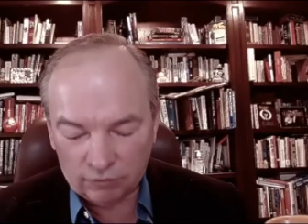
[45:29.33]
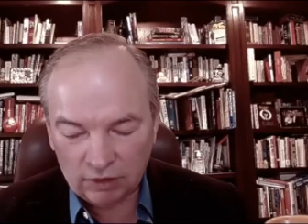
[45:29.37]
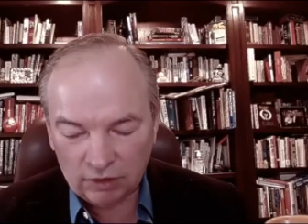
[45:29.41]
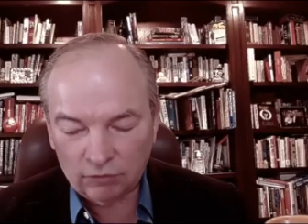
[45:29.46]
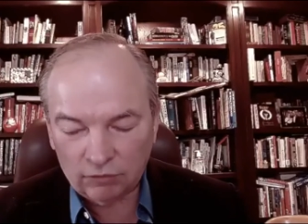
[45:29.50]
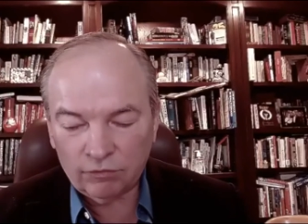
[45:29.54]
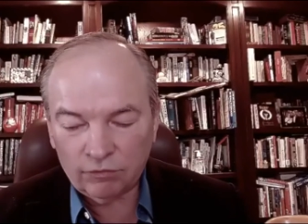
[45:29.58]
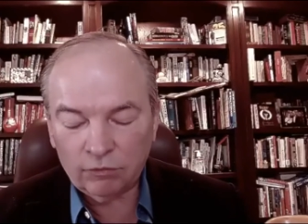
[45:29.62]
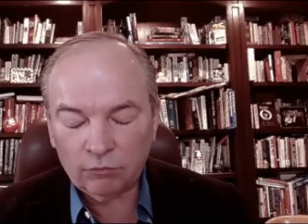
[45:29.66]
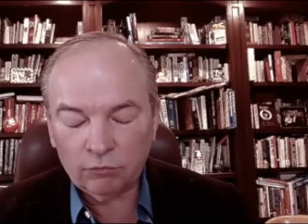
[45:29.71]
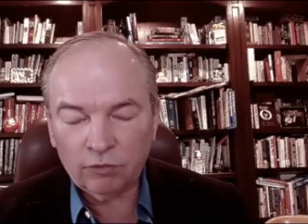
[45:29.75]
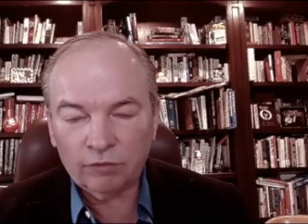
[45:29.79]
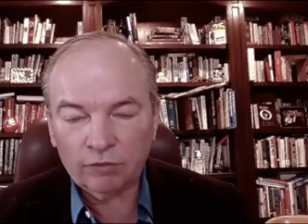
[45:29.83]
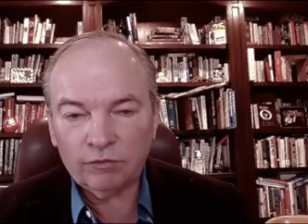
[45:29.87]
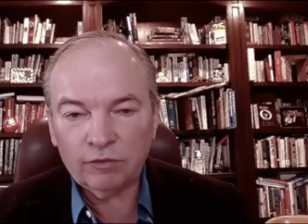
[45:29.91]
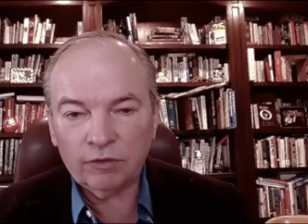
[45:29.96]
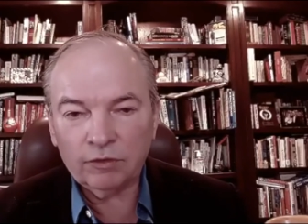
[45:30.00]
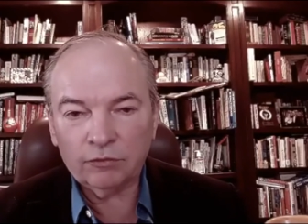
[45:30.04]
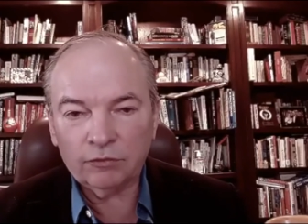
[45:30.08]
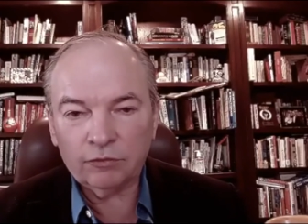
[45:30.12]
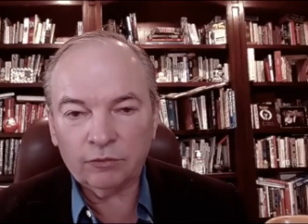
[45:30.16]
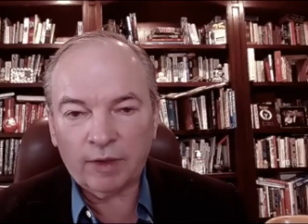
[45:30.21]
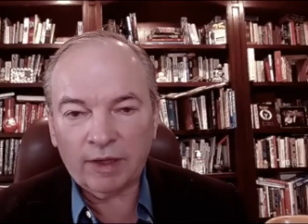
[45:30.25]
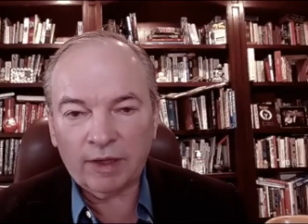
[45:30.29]
reveal
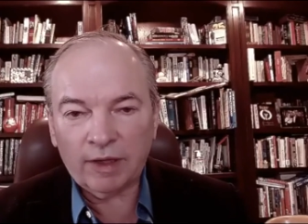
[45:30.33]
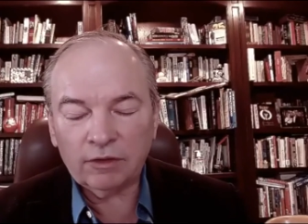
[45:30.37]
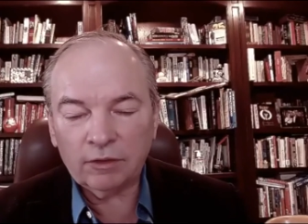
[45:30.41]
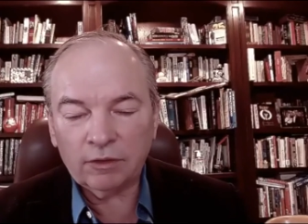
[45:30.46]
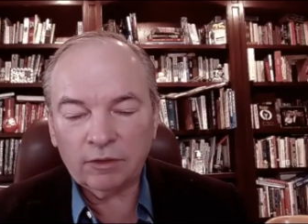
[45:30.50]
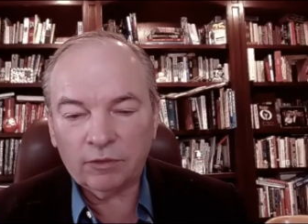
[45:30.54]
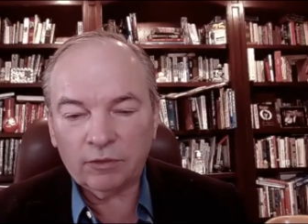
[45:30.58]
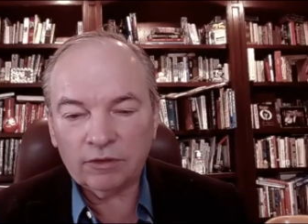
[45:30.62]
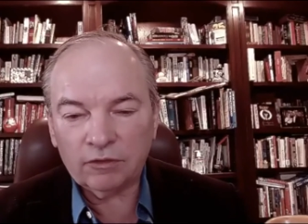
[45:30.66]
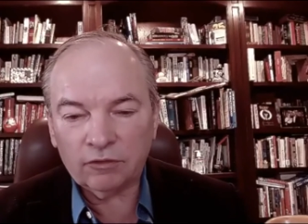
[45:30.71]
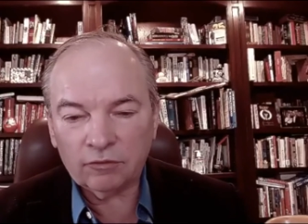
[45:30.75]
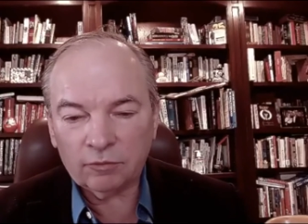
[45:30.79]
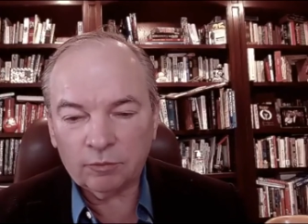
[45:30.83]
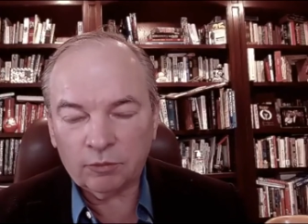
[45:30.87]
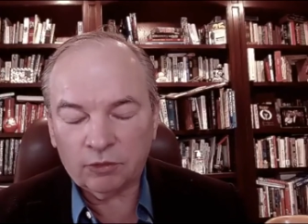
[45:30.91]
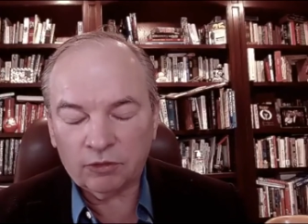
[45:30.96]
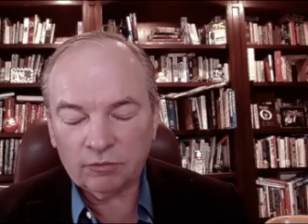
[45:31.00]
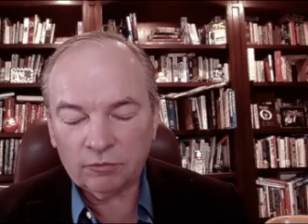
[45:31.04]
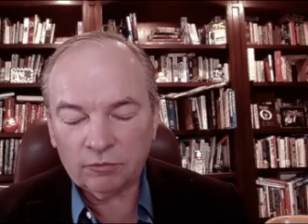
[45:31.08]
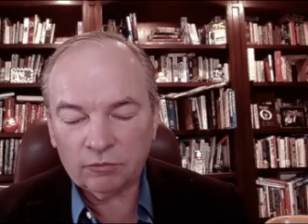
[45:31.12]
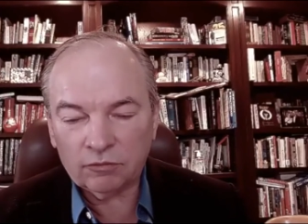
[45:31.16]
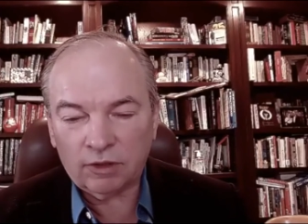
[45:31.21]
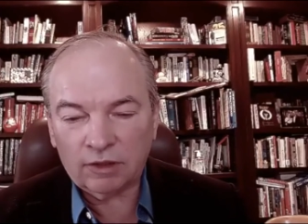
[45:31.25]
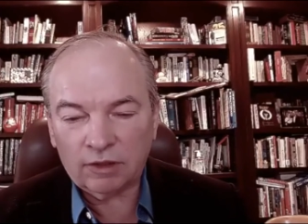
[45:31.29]
directly what those
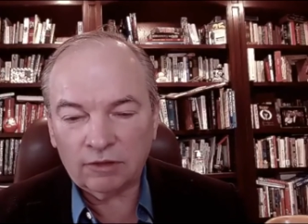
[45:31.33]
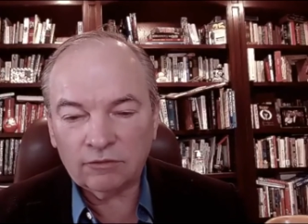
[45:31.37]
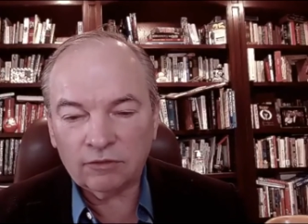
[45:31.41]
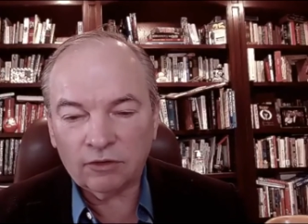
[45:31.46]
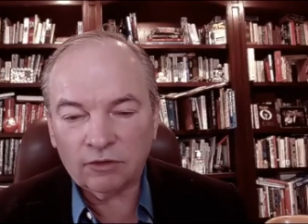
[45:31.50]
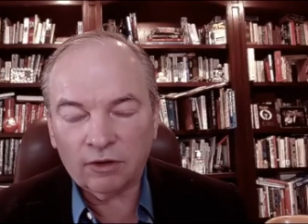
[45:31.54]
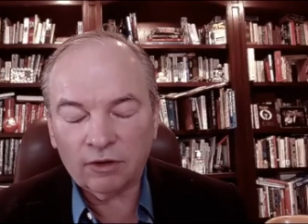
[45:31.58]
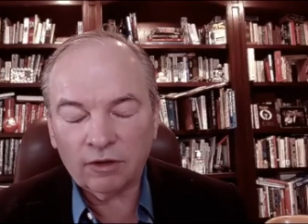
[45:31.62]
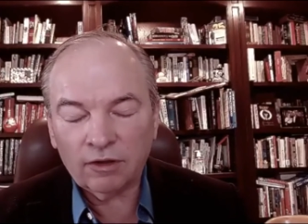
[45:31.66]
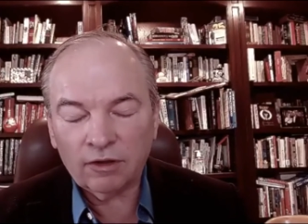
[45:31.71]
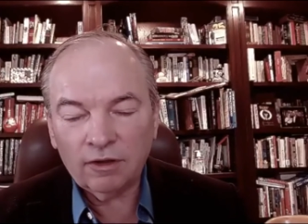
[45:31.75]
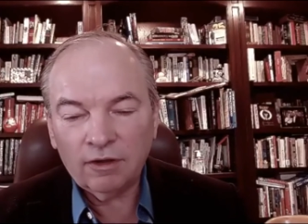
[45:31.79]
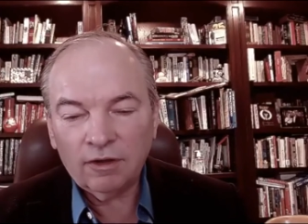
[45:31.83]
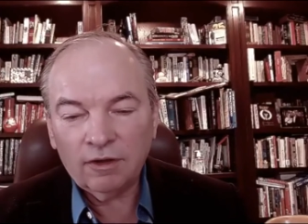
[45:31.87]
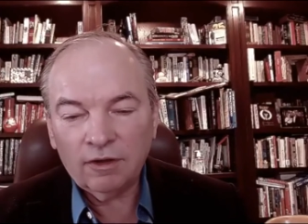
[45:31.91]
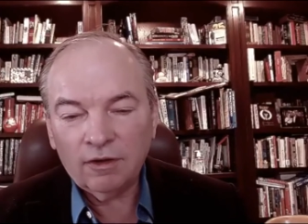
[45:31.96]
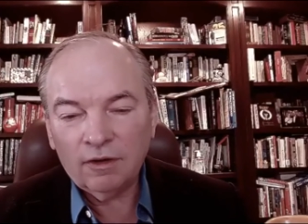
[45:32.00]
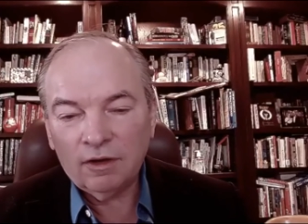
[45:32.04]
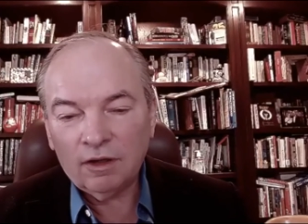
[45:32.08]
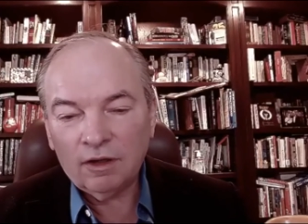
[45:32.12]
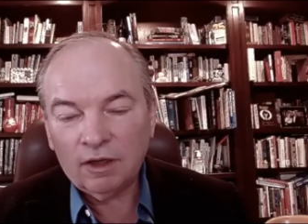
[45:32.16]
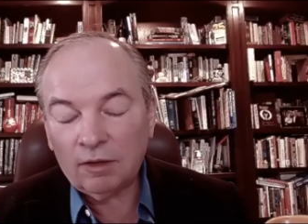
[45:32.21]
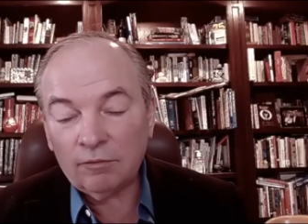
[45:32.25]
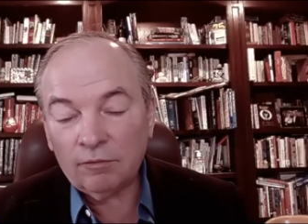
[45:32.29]
traits are,
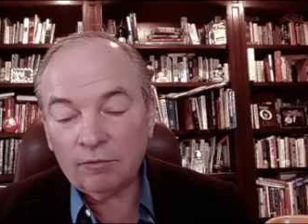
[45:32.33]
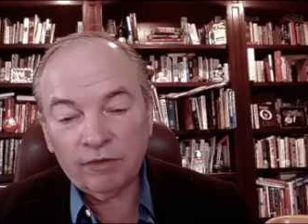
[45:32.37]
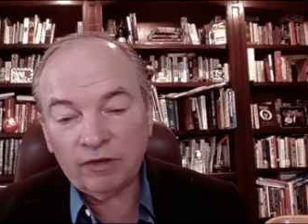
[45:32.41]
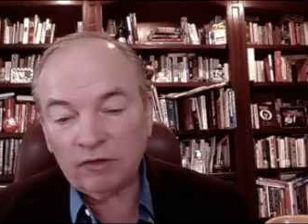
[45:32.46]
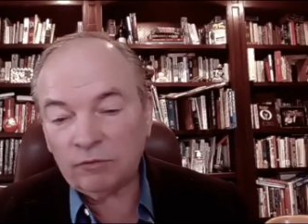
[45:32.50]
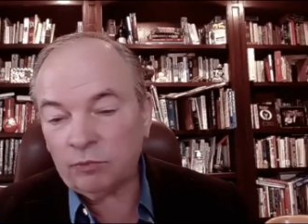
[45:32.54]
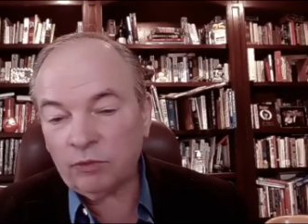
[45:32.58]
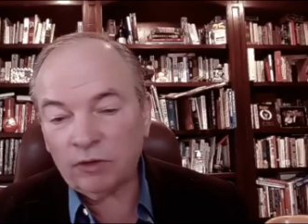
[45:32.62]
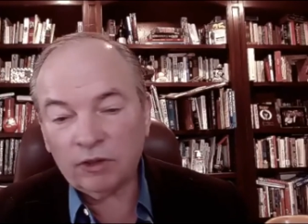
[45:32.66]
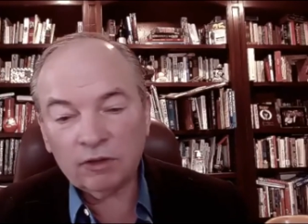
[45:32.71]
Facebook